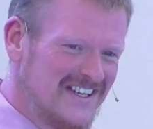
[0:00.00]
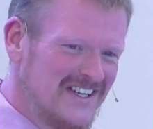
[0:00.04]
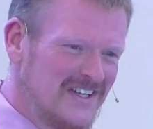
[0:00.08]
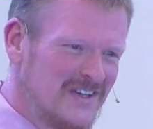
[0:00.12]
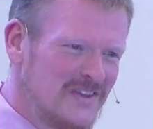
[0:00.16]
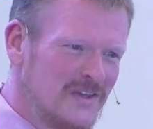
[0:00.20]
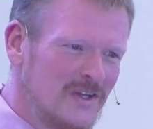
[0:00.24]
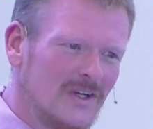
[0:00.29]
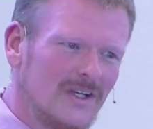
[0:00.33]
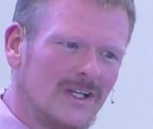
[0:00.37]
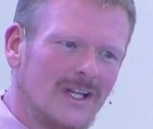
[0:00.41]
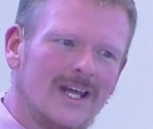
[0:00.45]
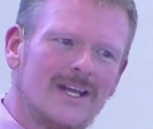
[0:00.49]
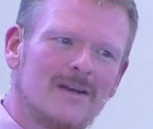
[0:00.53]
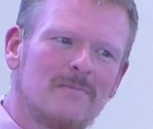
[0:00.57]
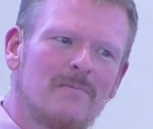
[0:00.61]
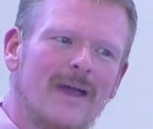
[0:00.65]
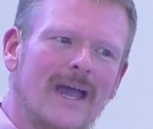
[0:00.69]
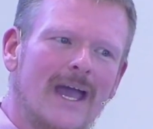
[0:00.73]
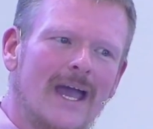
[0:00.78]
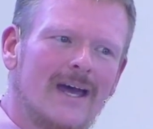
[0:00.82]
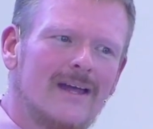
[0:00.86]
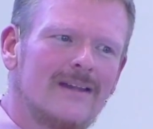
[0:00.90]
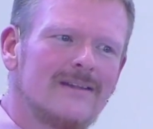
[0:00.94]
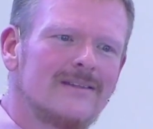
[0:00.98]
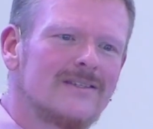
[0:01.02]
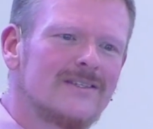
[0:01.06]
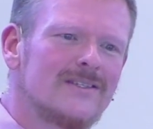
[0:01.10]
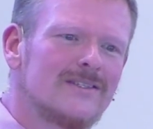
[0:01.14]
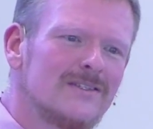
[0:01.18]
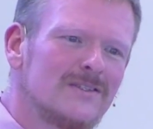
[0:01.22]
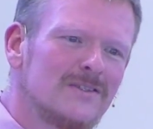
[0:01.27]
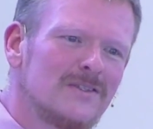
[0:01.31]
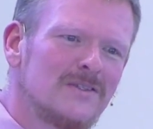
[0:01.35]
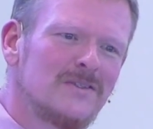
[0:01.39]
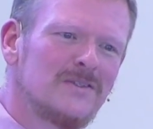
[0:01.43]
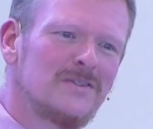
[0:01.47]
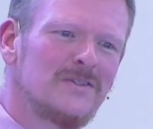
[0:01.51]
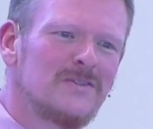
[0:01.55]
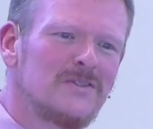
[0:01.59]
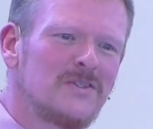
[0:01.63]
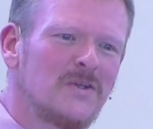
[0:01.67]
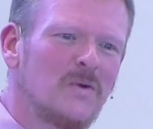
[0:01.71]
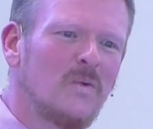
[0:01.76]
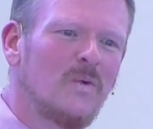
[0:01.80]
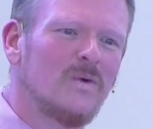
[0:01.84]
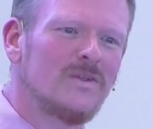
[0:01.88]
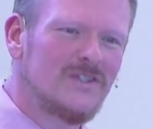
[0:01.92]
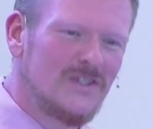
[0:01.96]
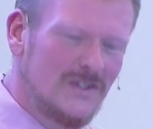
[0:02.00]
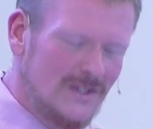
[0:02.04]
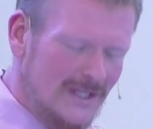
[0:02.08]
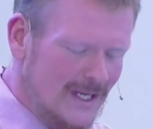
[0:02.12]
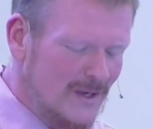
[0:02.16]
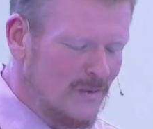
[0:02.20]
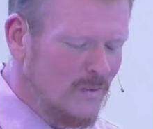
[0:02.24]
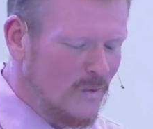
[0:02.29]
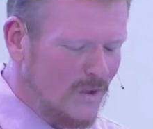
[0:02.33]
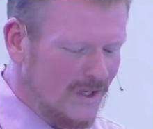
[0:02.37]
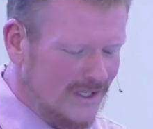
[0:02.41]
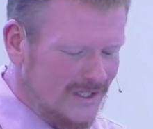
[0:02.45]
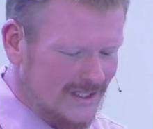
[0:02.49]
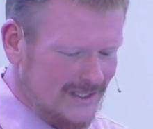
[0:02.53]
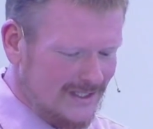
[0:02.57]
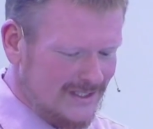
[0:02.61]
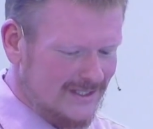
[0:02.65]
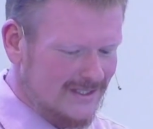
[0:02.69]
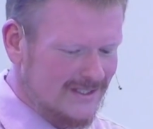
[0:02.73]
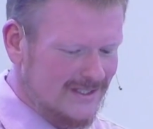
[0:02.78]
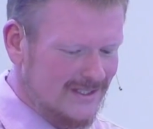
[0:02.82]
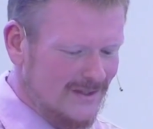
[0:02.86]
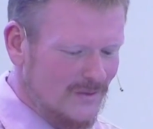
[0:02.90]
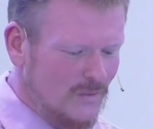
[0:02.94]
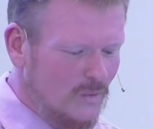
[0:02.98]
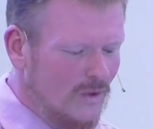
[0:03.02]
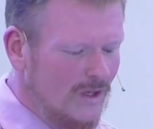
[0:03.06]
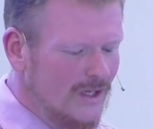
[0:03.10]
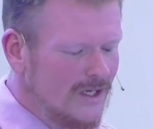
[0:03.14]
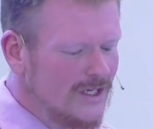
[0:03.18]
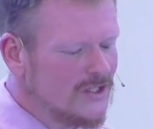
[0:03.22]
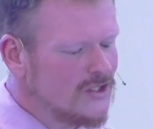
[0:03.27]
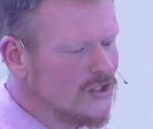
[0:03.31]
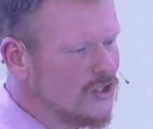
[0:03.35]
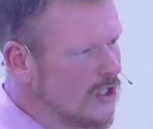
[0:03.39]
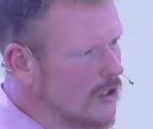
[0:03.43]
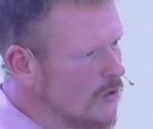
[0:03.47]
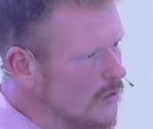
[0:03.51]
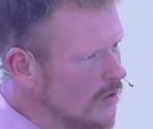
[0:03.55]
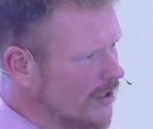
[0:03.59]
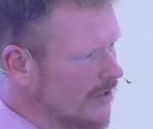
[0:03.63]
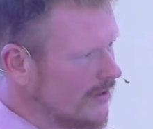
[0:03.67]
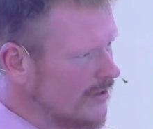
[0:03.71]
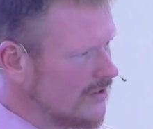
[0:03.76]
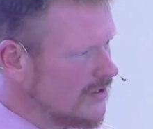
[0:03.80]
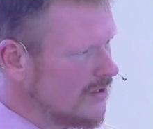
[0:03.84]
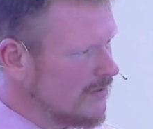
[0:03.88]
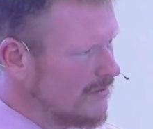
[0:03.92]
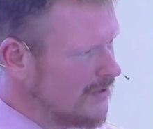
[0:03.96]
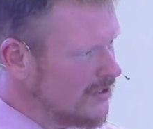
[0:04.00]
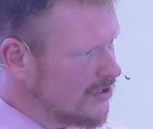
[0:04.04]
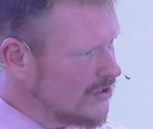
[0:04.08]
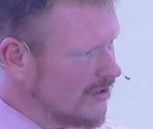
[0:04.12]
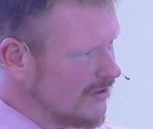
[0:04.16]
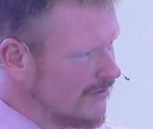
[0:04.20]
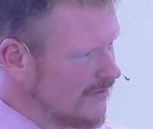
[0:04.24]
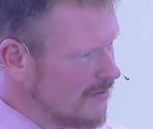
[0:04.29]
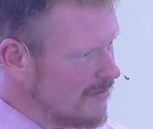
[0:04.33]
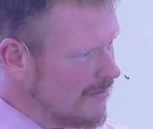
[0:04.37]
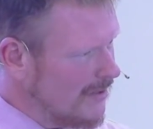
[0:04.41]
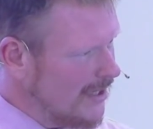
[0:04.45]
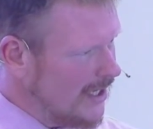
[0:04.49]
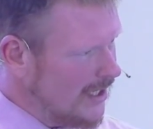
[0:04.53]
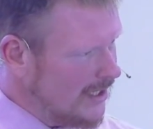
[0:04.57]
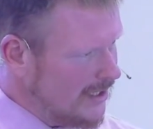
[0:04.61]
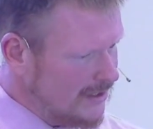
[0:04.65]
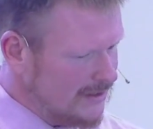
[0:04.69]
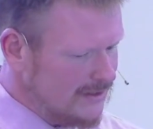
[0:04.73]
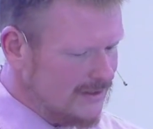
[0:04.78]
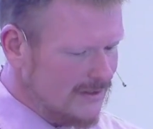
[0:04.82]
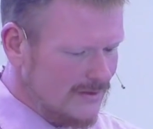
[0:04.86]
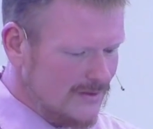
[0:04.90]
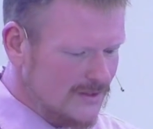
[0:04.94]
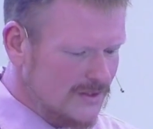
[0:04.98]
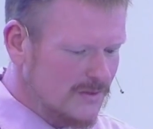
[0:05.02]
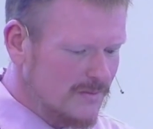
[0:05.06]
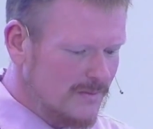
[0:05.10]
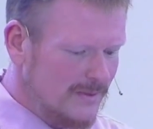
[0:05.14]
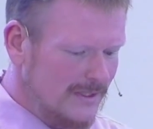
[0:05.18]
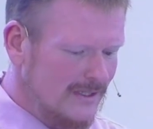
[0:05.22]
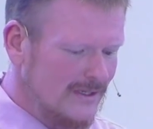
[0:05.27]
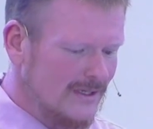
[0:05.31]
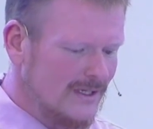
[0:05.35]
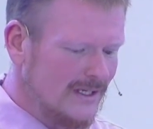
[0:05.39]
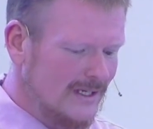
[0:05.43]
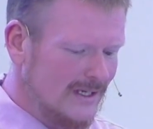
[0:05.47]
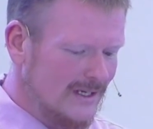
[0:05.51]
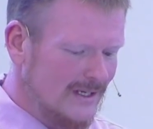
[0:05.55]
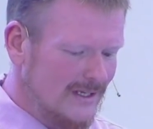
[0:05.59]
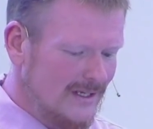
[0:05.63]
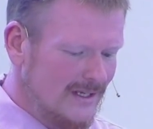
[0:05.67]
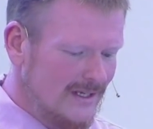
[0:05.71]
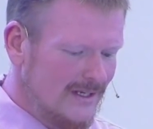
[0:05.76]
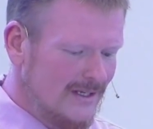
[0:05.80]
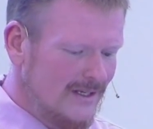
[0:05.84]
There are a lot of paths to that oneness. One is yoga, the submission of the body to the spirit.